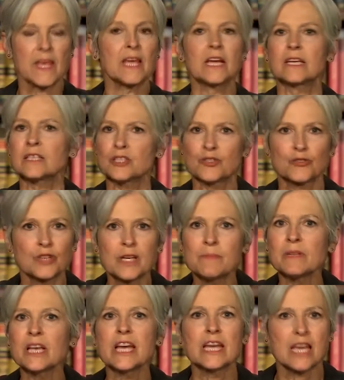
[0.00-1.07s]

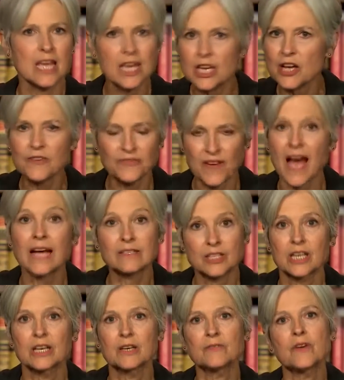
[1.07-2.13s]
extremely
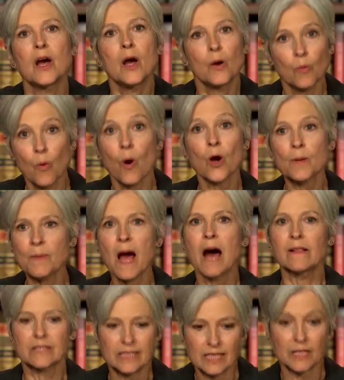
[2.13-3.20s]
ineffective war
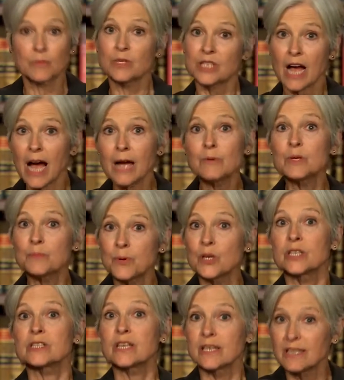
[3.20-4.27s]
policy, which I would
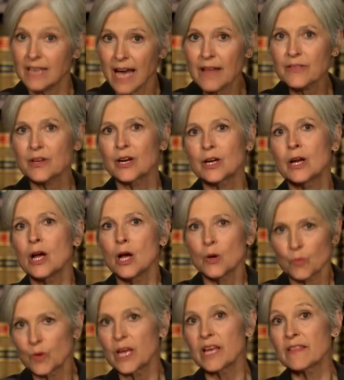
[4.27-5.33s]
put together
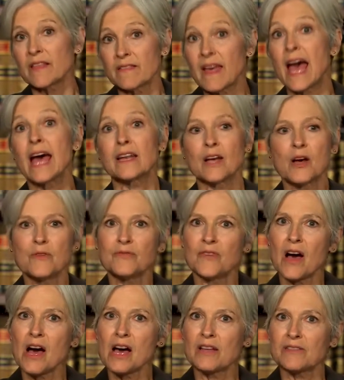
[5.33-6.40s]
with that of
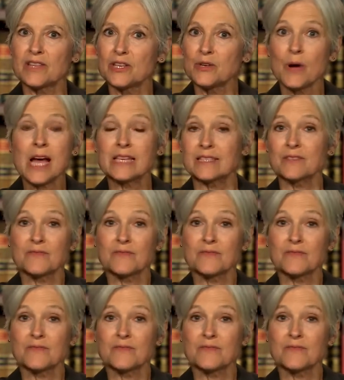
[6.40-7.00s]
the U.S.